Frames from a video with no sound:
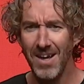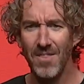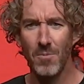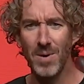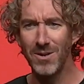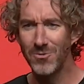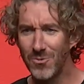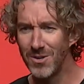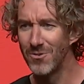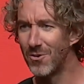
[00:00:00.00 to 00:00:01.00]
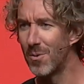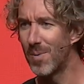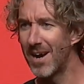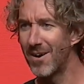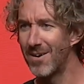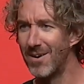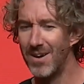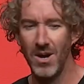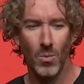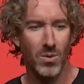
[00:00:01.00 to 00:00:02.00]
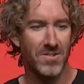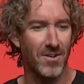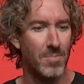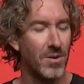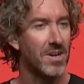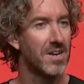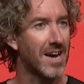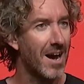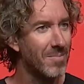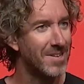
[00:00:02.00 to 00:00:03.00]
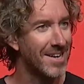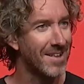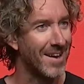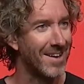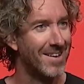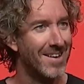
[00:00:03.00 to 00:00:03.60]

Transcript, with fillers: the Beatles' real superpower was their ability to come together